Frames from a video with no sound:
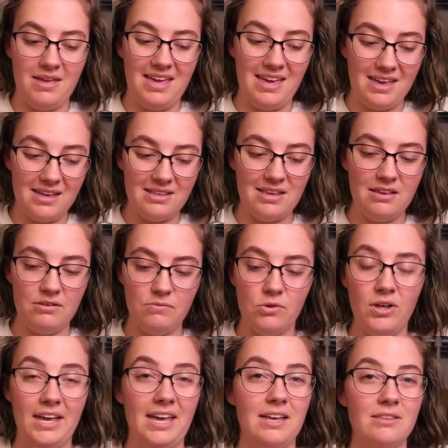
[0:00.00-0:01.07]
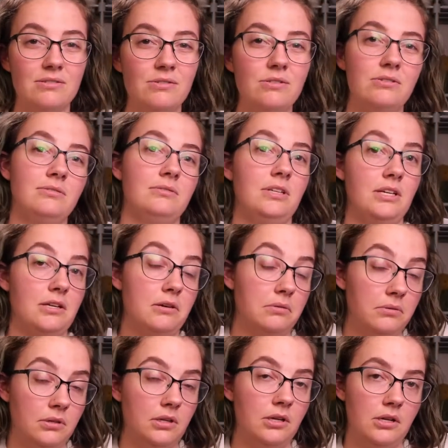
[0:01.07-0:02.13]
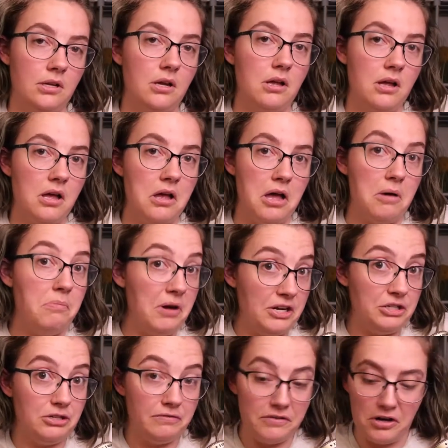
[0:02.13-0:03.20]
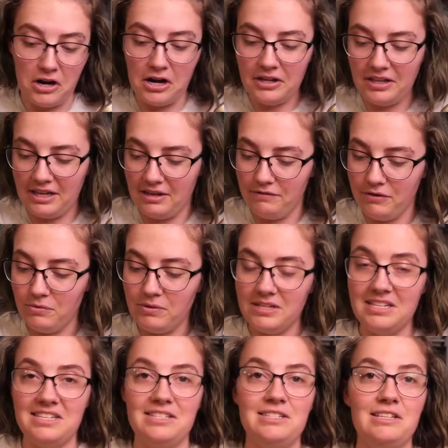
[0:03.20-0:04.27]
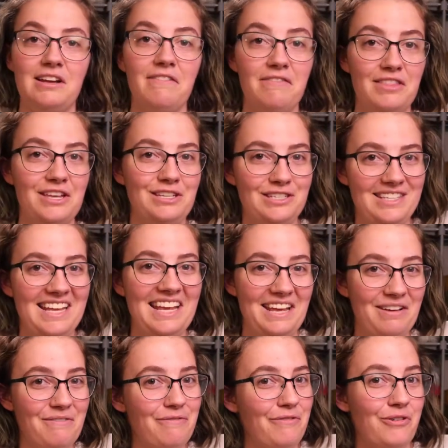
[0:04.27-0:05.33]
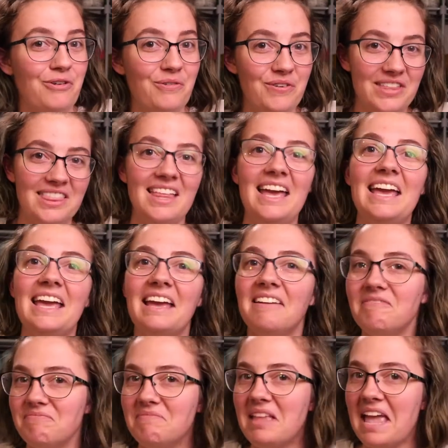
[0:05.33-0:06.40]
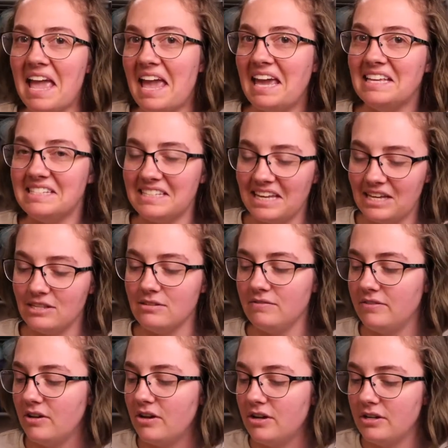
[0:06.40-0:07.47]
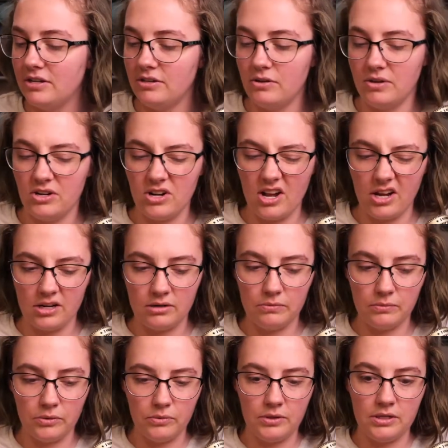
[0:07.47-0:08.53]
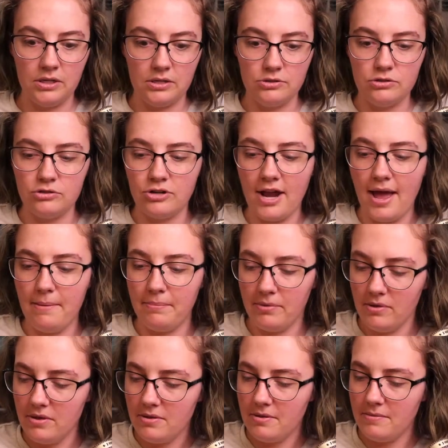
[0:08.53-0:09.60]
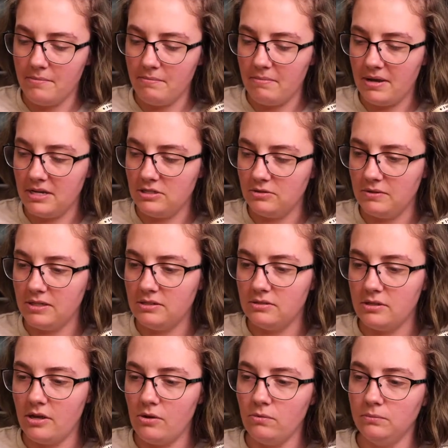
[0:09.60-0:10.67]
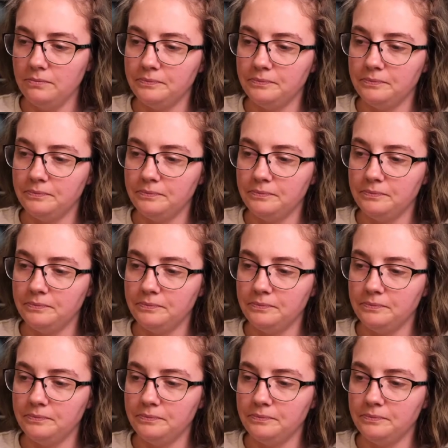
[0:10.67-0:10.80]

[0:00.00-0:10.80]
and it will handle, you know, a bunch of yarn. Like, if you wanted to stuff this thing full with like 8 skeins of yarn, you know, you're not going to ruin your strap by doing so.